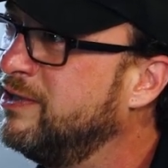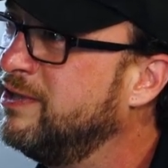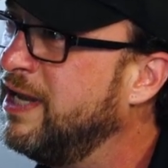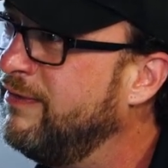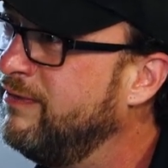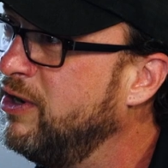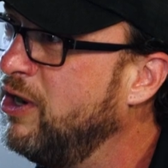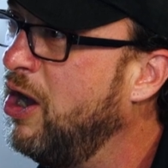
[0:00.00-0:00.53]

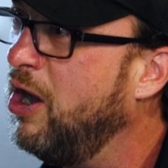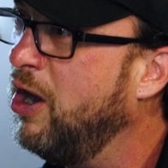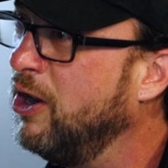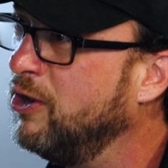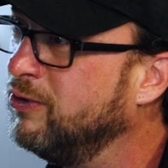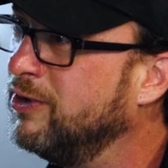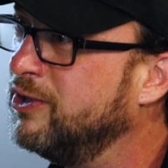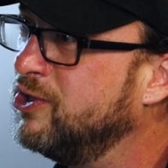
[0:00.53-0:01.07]

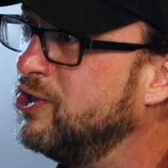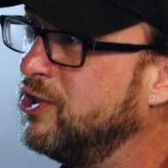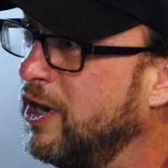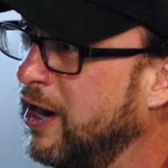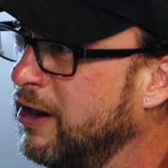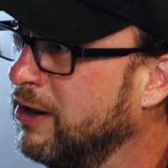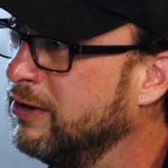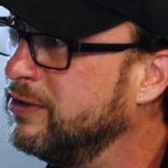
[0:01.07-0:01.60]
700
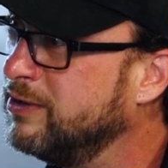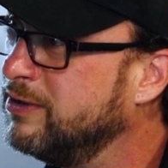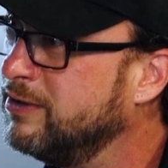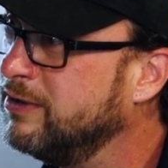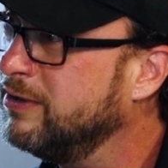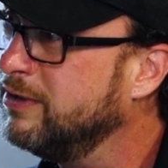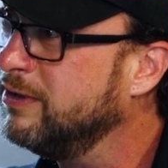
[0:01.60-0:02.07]
shares